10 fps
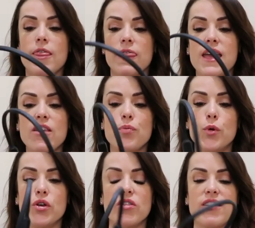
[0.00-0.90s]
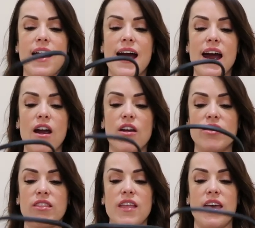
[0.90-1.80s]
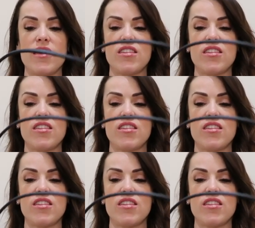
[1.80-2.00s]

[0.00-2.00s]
These ones are the